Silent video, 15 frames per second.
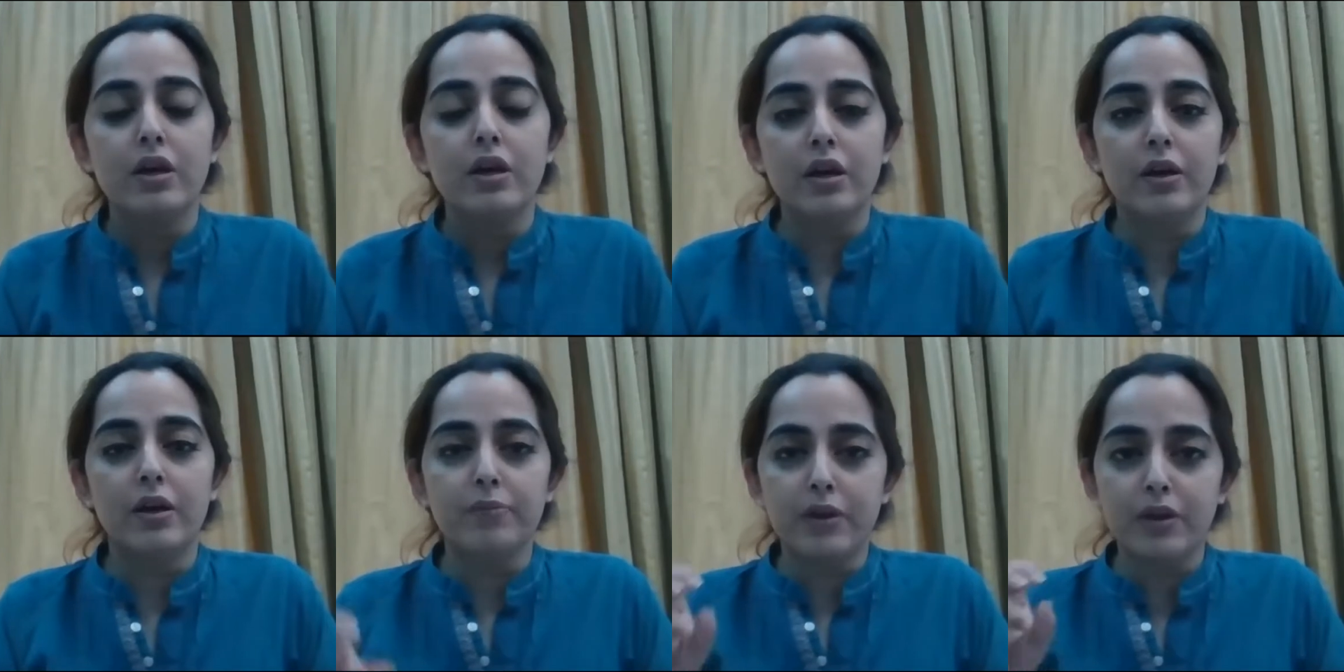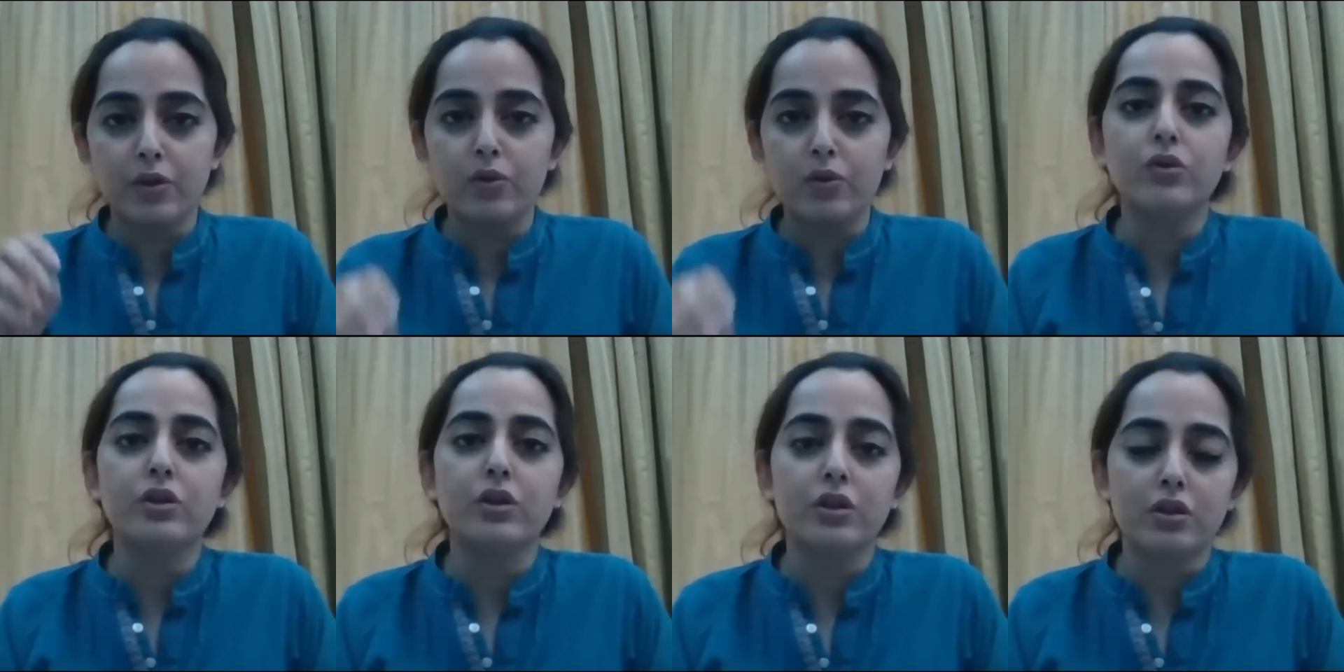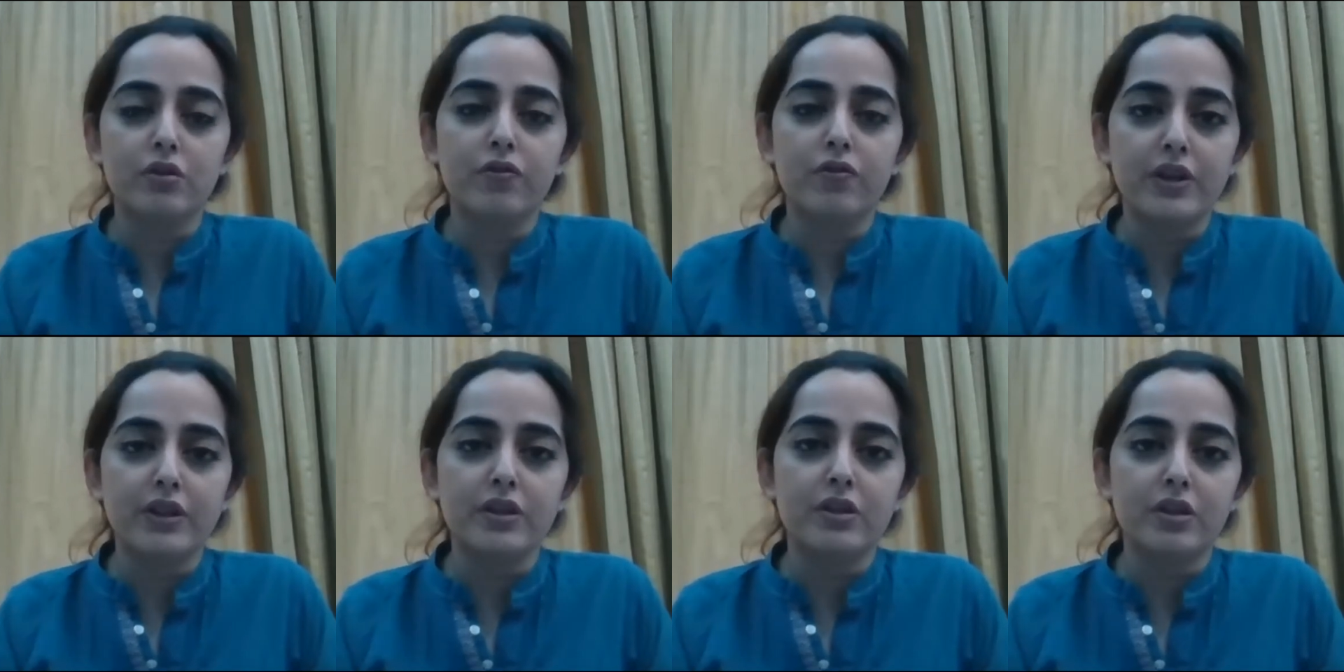Um, that you know certain
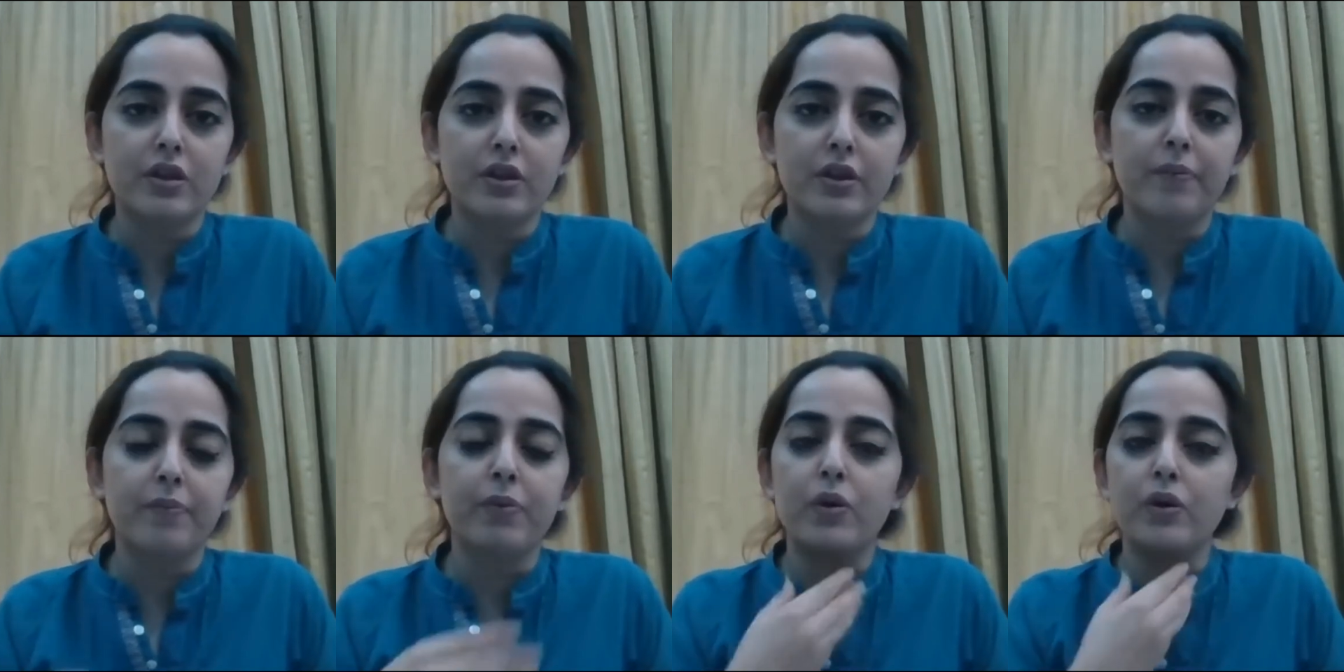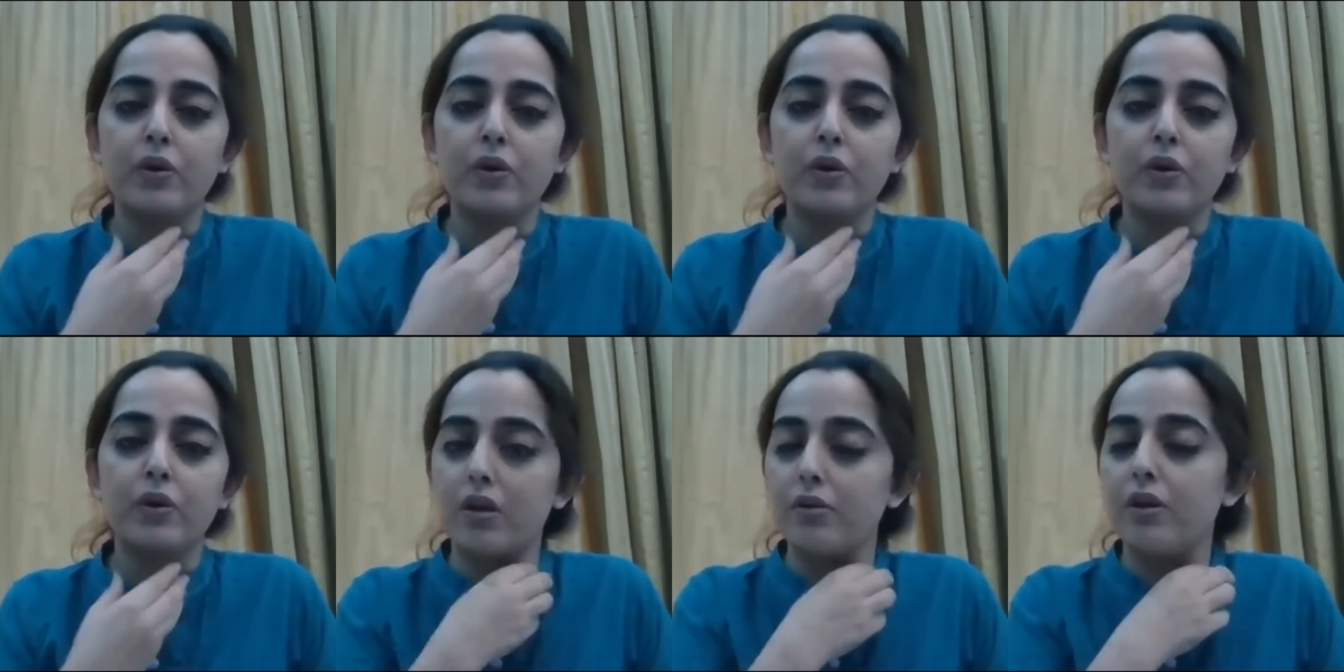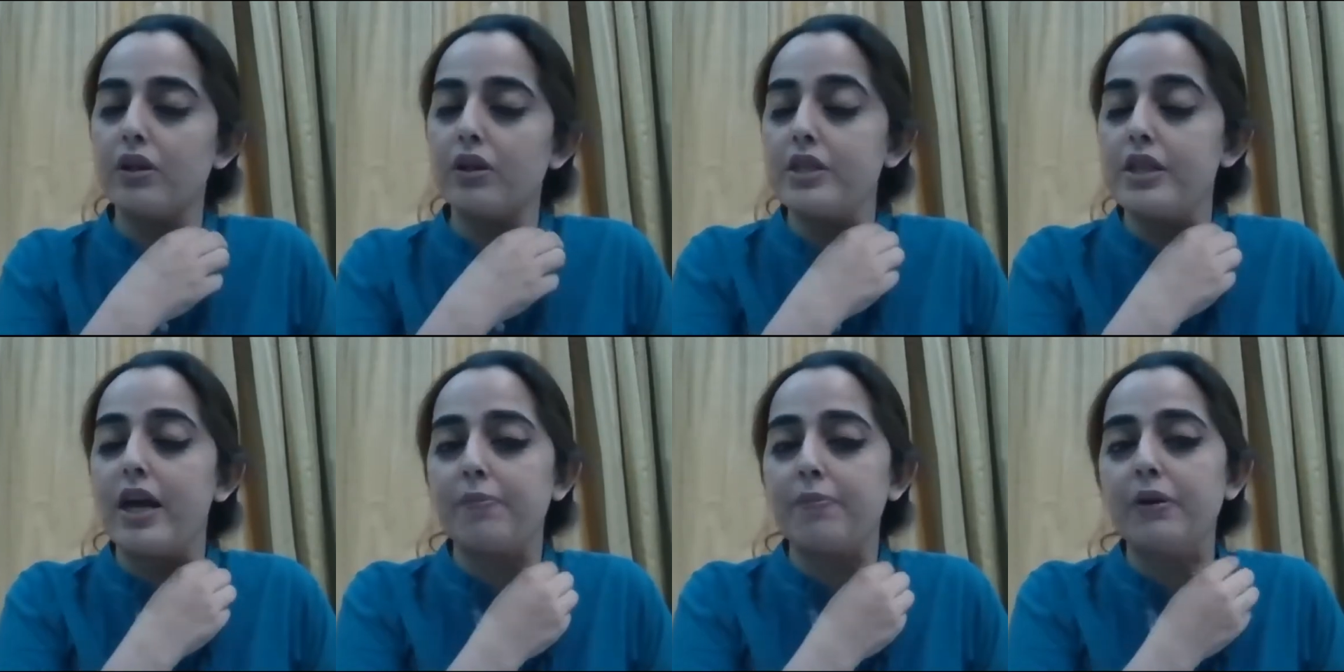funds um, or uh, a
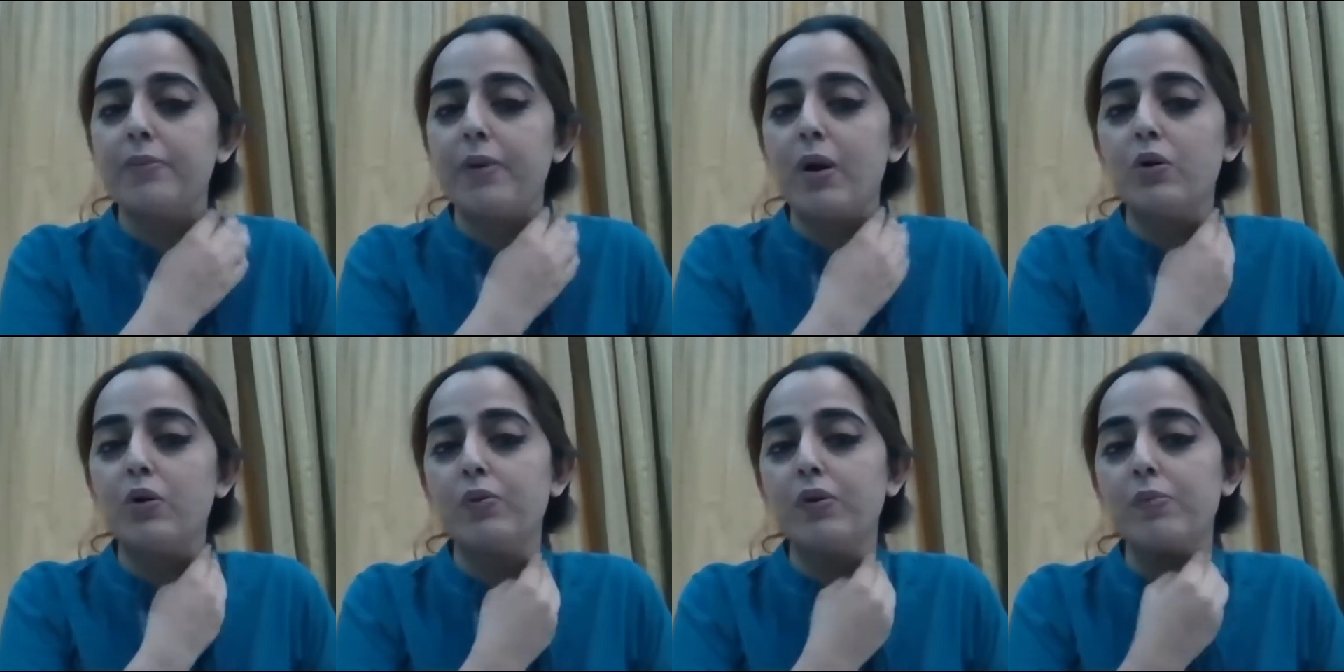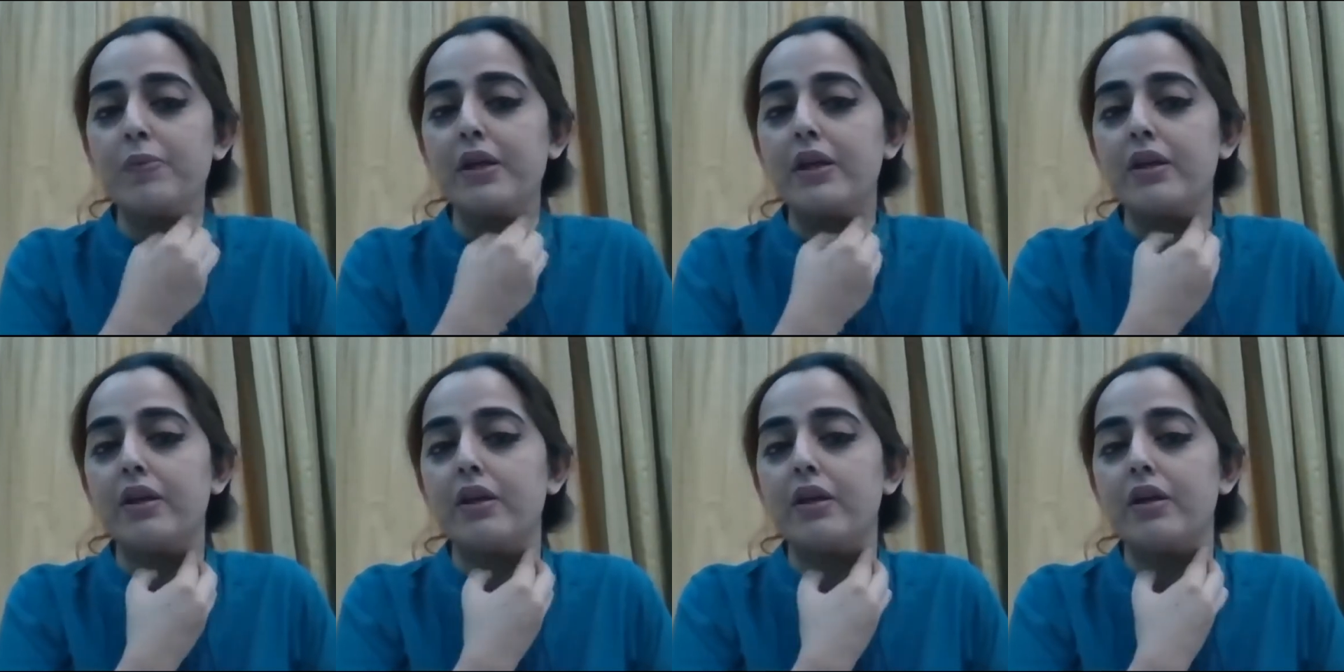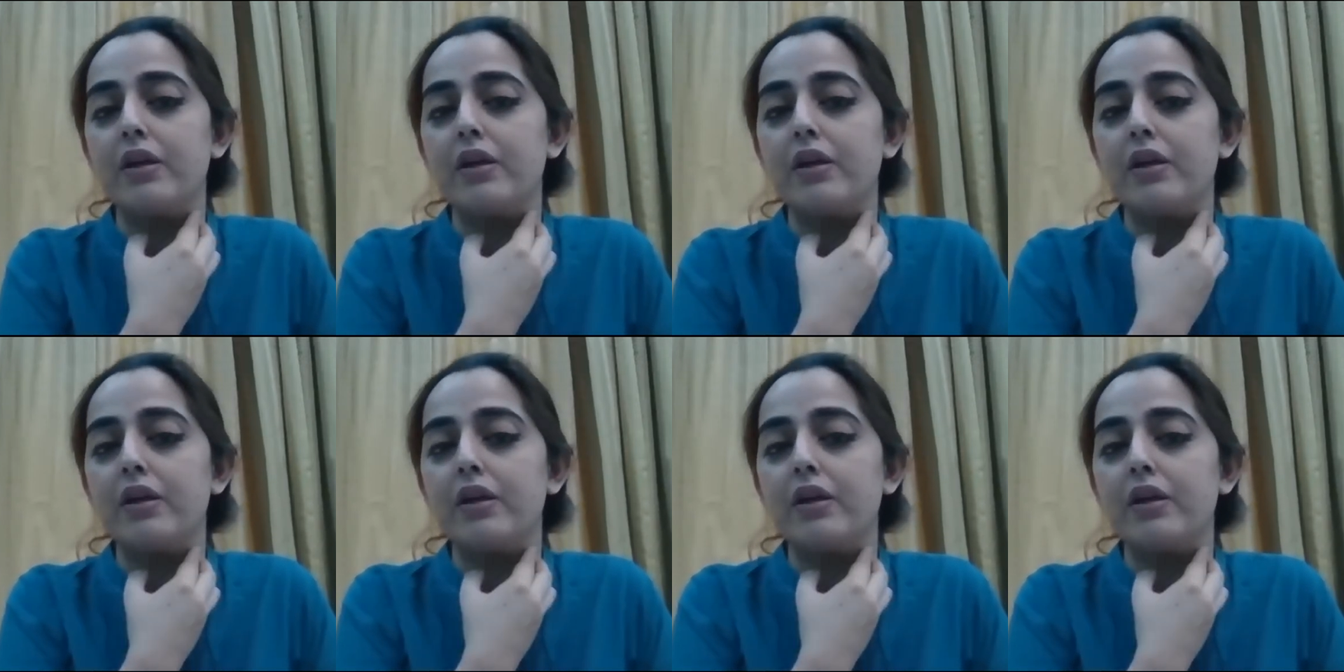stipend amount will be